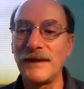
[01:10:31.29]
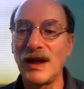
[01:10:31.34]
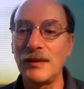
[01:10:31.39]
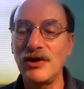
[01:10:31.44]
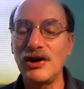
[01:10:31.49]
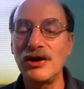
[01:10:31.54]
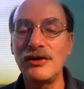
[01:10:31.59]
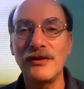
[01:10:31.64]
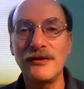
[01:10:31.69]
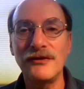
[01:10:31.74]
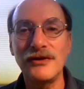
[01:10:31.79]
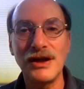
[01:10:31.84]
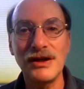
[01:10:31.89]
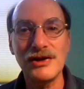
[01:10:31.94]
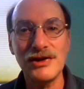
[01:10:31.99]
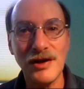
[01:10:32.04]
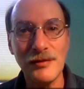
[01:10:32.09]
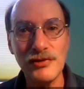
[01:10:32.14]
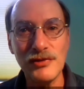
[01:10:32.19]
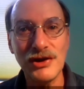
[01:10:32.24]
But if the
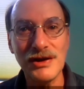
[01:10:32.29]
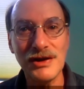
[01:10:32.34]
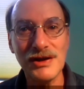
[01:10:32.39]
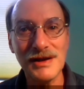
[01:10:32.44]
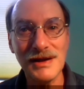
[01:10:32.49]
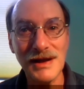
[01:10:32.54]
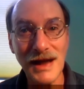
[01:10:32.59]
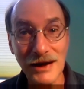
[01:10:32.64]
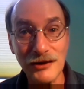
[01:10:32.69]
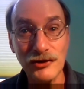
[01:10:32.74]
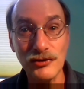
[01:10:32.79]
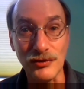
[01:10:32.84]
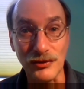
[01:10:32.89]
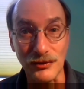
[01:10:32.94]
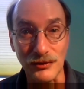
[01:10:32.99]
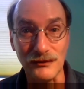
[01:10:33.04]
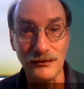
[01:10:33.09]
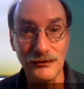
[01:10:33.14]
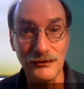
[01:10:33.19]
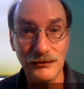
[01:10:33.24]
assumption is not
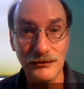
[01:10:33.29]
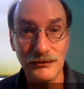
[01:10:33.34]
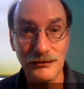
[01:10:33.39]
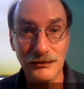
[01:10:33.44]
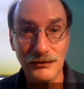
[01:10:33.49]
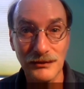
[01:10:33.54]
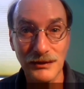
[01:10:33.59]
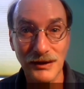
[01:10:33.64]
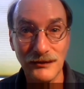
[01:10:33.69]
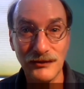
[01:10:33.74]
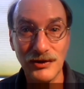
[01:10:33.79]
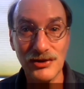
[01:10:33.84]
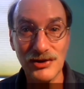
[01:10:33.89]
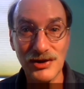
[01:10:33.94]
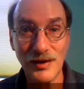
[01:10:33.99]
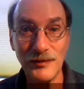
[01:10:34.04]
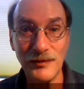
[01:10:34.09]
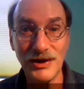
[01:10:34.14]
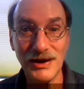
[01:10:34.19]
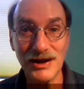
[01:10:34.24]
true, if there's
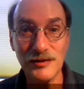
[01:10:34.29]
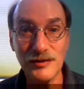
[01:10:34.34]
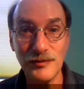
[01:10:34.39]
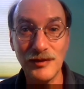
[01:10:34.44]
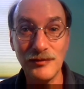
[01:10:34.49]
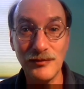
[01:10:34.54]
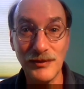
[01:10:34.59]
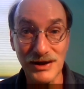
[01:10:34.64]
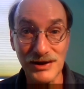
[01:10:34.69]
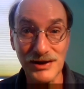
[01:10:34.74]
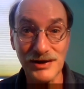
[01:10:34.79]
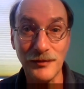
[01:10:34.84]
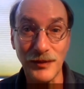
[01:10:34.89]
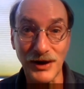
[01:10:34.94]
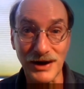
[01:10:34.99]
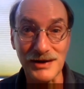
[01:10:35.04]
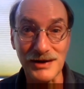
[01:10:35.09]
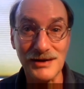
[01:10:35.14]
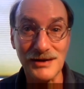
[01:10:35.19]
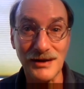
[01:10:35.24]
something that's been missed
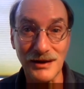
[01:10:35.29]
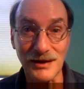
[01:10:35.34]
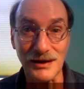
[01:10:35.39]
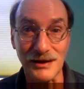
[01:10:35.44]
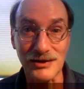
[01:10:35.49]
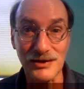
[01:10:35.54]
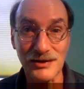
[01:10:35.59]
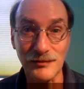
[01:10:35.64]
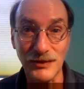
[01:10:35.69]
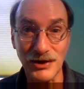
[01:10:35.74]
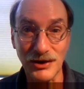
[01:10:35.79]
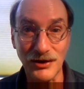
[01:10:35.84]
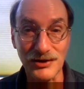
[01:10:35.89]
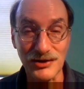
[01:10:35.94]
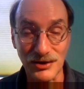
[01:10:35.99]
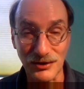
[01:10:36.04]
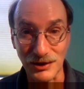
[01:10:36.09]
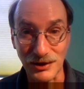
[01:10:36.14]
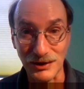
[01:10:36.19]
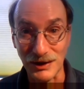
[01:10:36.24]
by science
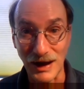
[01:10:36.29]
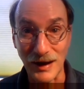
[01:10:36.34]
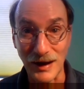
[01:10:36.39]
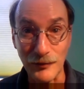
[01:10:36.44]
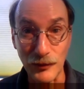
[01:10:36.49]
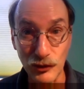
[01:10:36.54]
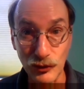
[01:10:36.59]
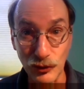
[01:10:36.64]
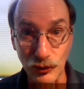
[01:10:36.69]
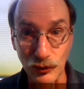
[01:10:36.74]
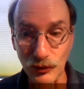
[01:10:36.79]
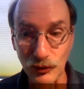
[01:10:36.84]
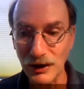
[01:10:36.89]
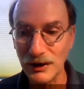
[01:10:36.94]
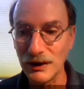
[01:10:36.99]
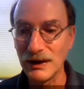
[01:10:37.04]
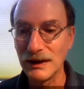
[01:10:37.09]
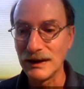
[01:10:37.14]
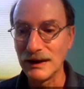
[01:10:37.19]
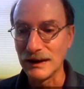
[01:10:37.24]
because of the taboo,
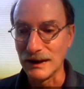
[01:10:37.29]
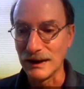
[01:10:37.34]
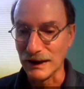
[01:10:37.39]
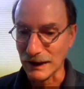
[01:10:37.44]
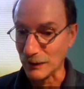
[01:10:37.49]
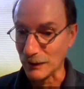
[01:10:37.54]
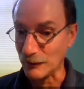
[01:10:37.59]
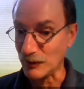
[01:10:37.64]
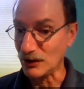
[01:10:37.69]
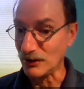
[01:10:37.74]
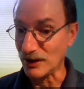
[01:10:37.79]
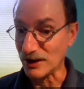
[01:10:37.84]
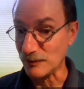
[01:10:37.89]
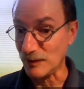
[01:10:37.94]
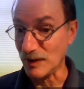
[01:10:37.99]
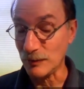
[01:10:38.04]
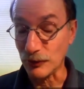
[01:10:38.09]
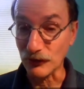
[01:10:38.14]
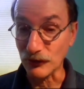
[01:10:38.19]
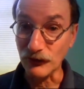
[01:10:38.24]
and because
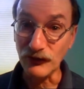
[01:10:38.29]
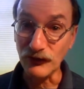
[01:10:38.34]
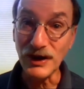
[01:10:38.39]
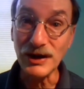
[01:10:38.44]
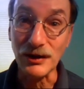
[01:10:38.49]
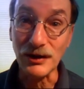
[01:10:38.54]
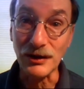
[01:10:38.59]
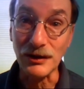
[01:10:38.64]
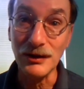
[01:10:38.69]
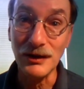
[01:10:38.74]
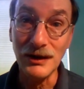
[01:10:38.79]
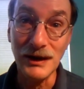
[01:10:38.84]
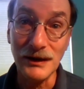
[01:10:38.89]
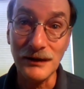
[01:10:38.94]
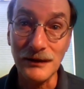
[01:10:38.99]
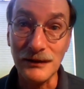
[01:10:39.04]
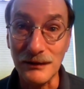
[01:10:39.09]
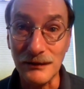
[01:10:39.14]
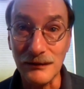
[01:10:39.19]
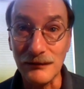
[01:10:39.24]
people fear
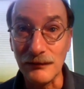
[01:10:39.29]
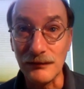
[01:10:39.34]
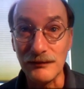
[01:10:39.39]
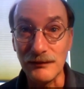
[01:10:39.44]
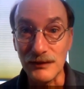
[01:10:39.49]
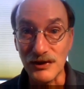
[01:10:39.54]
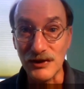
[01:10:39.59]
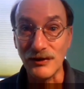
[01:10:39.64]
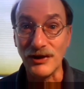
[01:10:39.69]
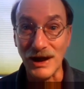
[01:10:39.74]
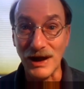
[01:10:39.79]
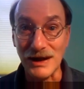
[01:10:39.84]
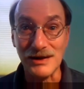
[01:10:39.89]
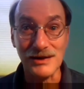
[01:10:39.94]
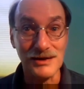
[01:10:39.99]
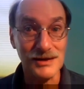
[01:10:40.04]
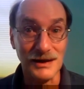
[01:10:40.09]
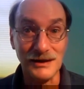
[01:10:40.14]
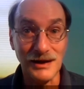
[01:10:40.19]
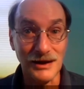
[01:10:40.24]

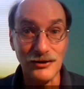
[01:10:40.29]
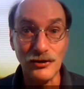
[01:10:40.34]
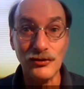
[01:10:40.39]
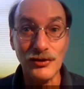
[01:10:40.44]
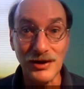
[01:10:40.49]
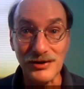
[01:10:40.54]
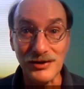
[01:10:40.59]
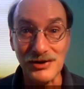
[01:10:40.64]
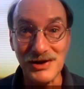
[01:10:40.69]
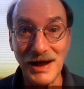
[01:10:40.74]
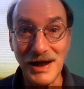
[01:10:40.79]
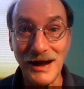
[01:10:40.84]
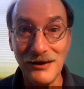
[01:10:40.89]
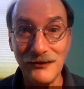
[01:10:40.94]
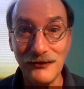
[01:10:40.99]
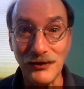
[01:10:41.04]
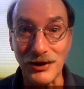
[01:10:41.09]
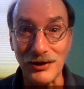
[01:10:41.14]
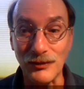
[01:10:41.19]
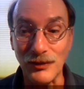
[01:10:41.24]
things that they don't understand
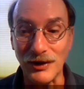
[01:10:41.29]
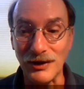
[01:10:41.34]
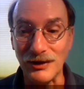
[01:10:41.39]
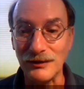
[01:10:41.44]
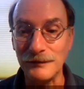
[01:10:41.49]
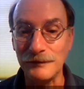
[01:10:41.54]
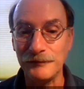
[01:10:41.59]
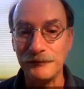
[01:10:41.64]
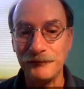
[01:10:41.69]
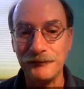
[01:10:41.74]
very well,